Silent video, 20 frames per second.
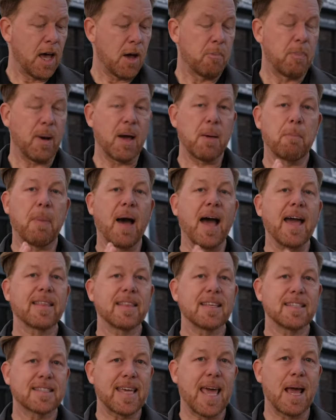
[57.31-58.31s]
But buying
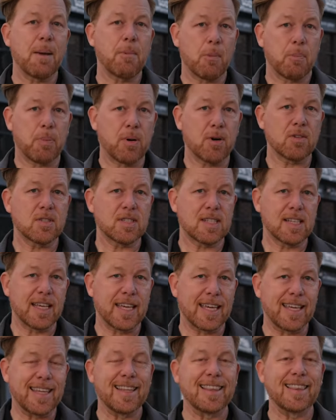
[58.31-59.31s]
this camera
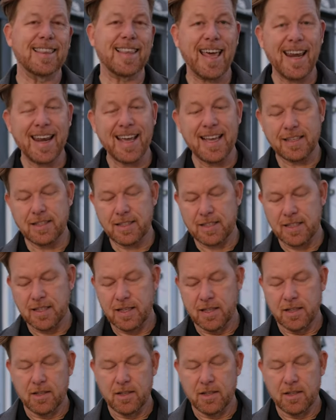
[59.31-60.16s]
personally led us